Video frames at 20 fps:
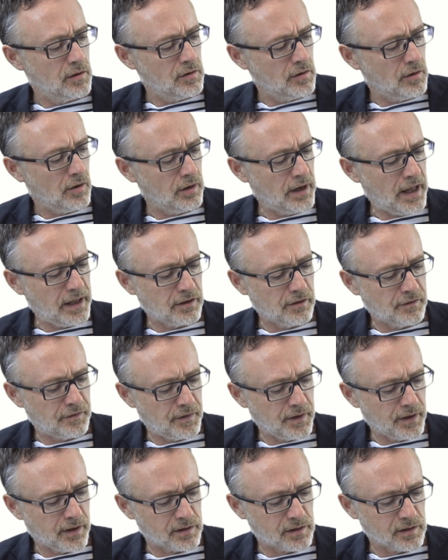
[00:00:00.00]
Orlando
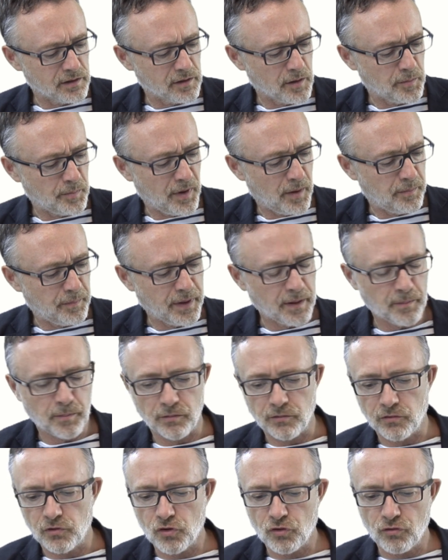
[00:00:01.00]
Figes's A
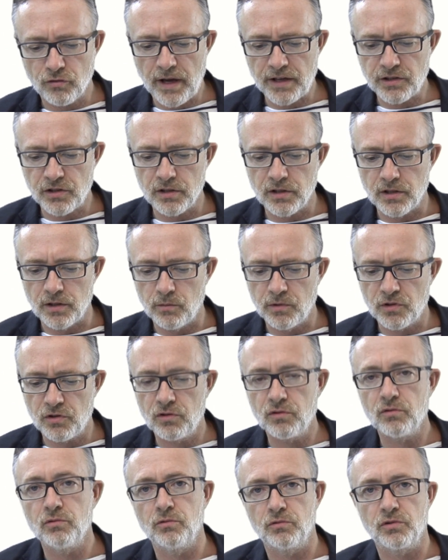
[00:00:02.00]
People's Tragedy,
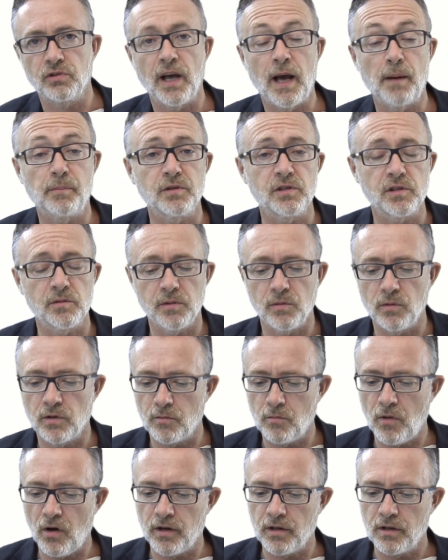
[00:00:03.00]
which also happens to be one of
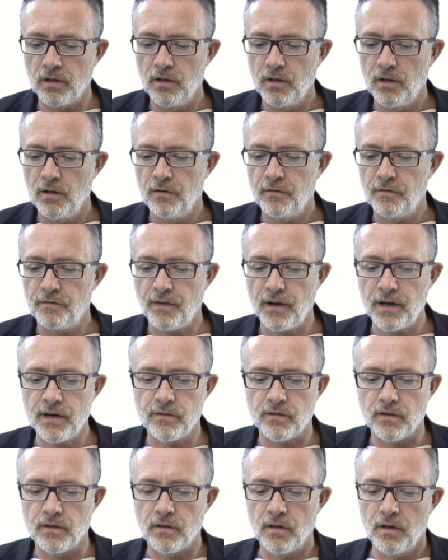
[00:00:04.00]
my
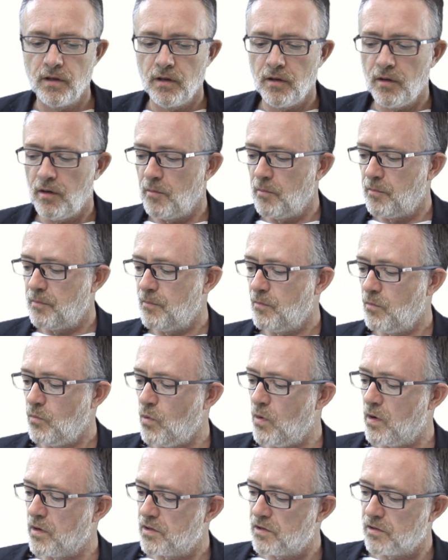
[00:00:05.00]
favourite
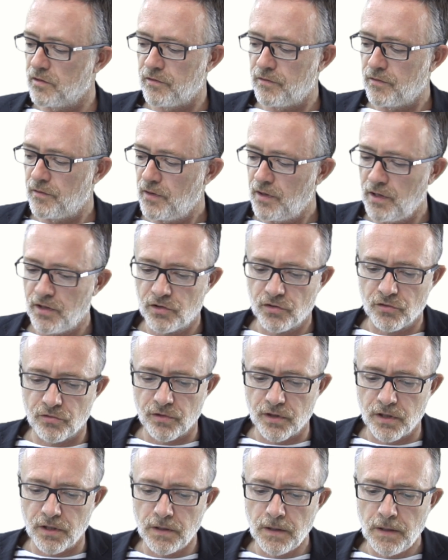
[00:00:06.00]
works of
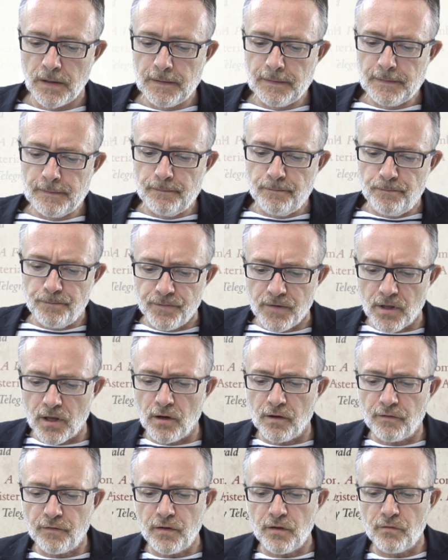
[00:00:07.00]
history. And you know,
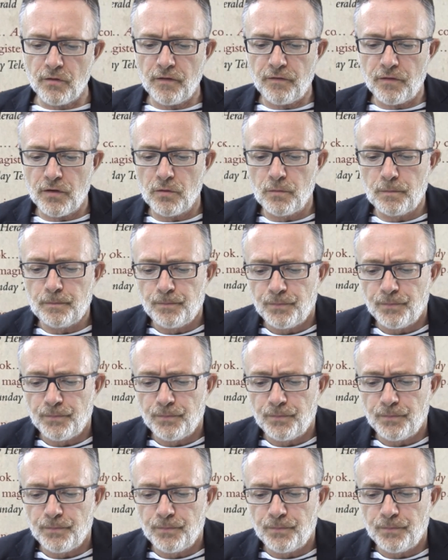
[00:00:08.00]
if you